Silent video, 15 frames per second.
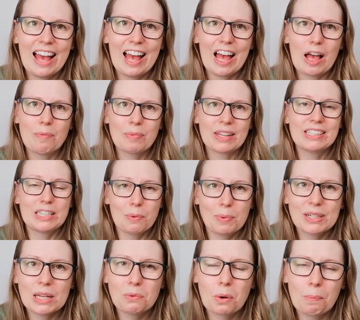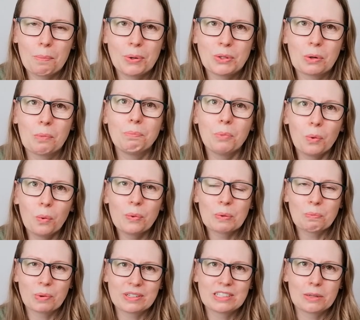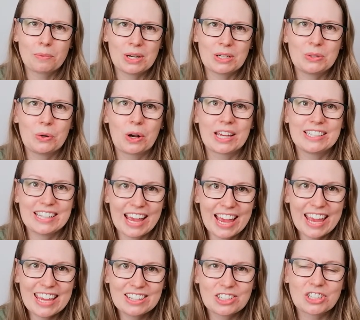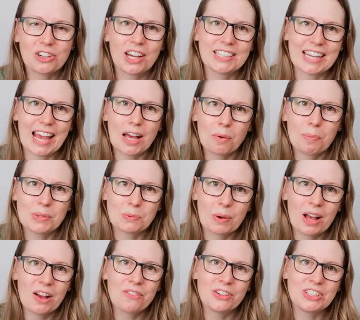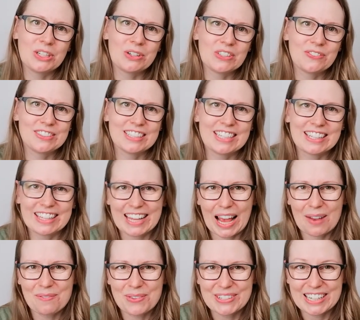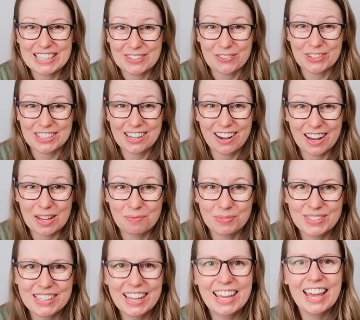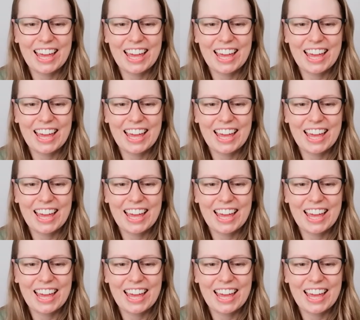And typically we'll put on more than one subject talk a day to try to help as well for students visiting the campus at different times.